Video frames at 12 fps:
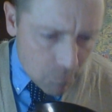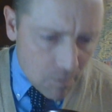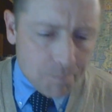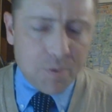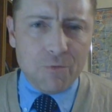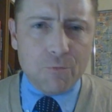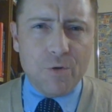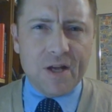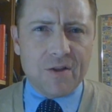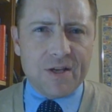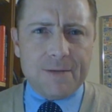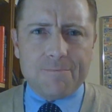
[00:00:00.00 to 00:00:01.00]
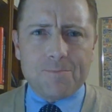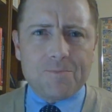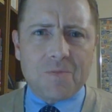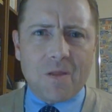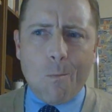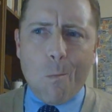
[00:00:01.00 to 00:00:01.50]
But really,
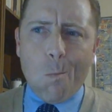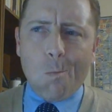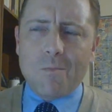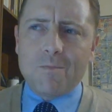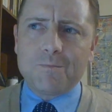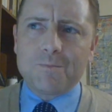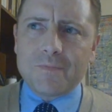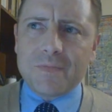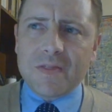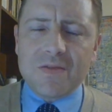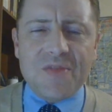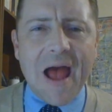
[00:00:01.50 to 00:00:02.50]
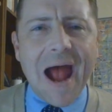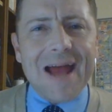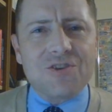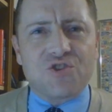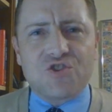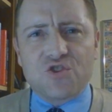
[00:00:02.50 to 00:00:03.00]
that
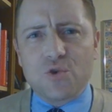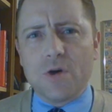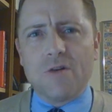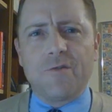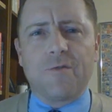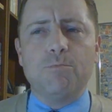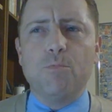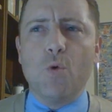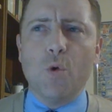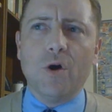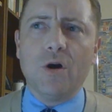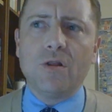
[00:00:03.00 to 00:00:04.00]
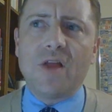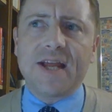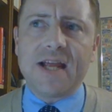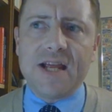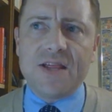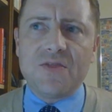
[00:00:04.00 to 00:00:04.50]
is sort of more like
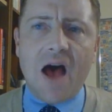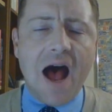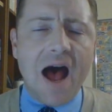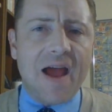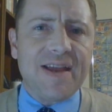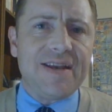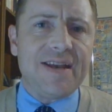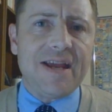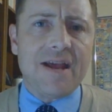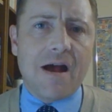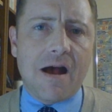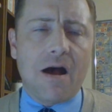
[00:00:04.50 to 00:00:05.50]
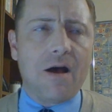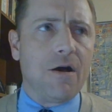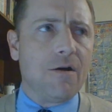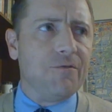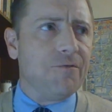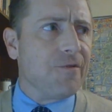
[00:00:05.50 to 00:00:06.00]
in the idea of